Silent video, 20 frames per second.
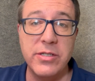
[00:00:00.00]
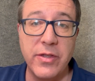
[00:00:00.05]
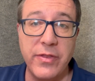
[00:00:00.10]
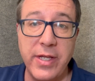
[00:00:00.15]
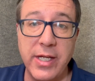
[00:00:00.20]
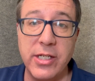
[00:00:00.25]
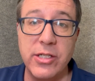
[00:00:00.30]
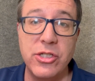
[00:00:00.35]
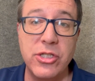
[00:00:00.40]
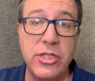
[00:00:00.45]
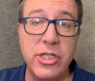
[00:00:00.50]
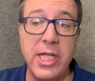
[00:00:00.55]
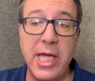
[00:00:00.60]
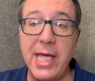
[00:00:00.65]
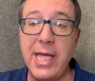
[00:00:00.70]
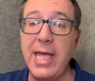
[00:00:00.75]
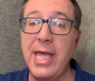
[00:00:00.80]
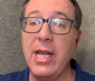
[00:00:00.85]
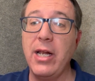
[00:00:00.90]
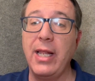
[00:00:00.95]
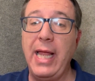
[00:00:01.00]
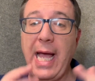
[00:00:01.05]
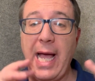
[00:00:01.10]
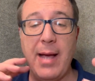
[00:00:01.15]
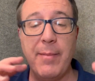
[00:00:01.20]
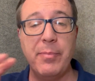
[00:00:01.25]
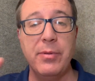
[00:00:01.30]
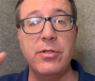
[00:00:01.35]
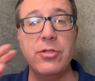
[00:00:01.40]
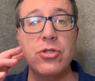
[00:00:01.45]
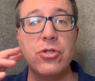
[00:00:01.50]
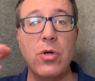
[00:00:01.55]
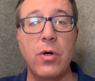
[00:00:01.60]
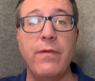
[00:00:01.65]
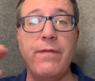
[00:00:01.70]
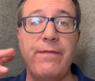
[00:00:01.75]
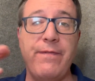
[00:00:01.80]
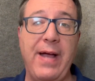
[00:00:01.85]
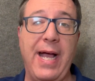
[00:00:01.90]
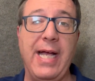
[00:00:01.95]
the thing is the, it'll happen so
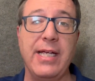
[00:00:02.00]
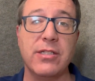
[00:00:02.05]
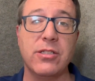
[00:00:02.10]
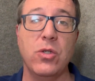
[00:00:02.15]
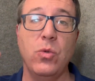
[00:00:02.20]
fast.